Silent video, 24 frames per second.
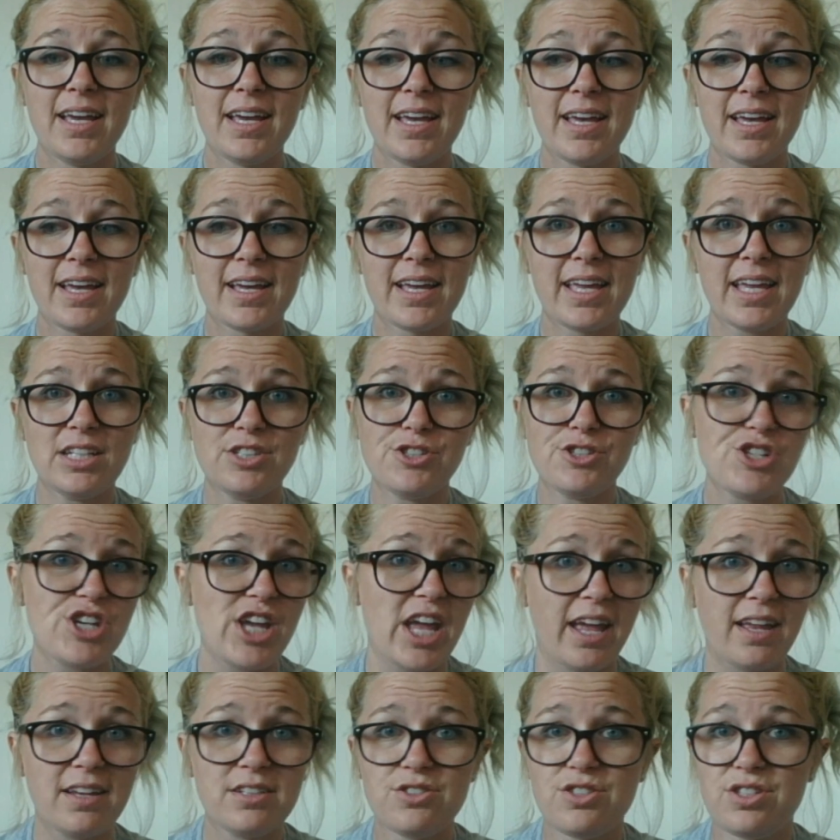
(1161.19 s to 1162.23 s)
can
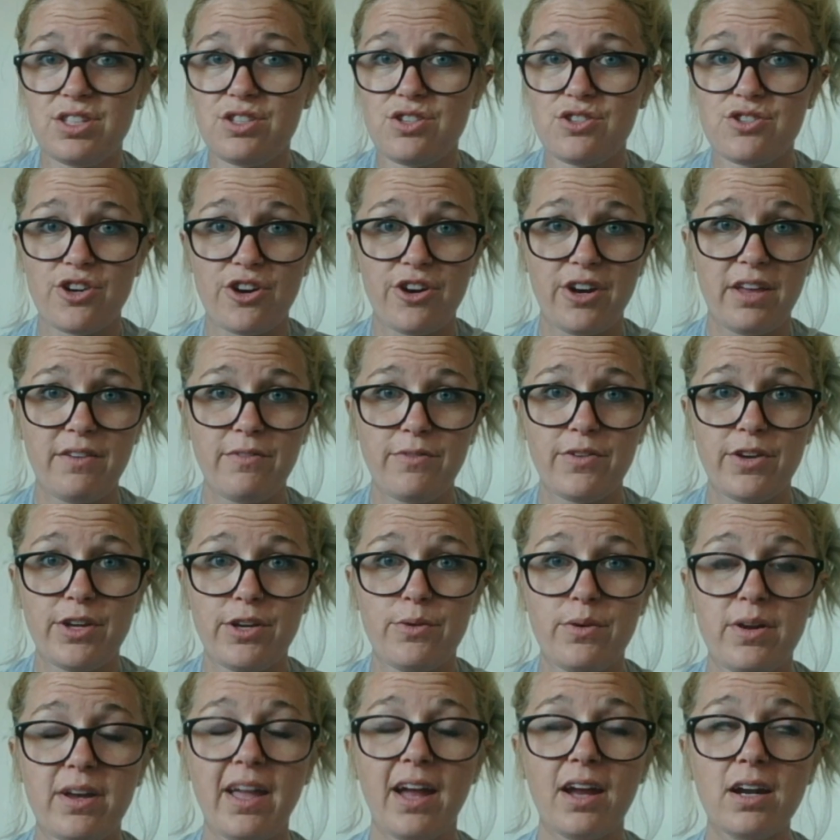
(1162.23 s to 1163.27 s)
change this journey for you.
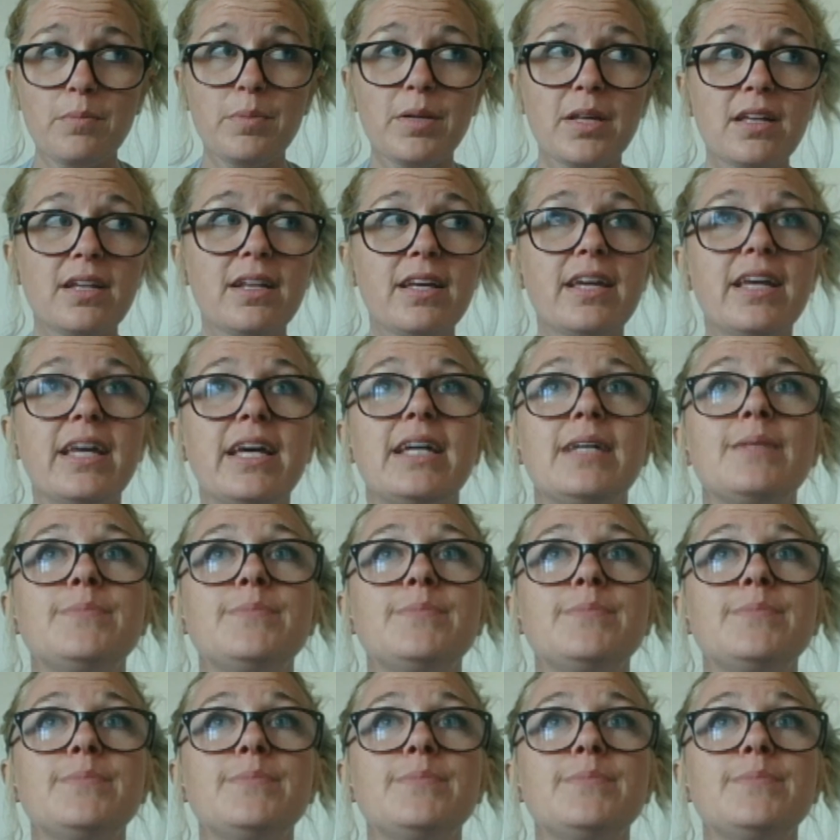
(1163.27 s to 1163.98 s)
Accountability can